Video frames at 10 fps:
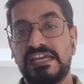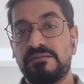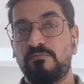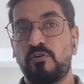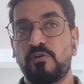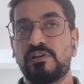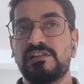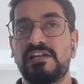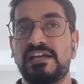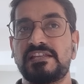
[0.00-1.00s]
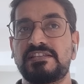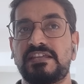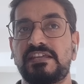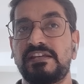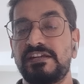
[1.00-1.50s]
AI model as
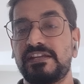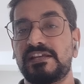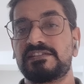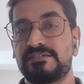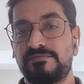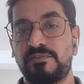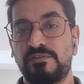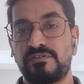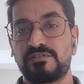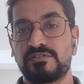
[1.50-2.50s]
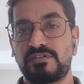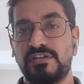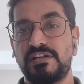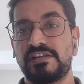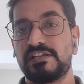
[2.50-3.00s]
a critical,
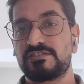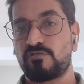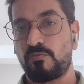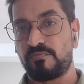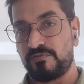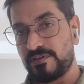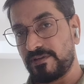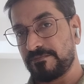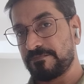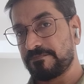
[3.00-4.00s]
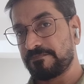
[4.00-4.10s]
critical software.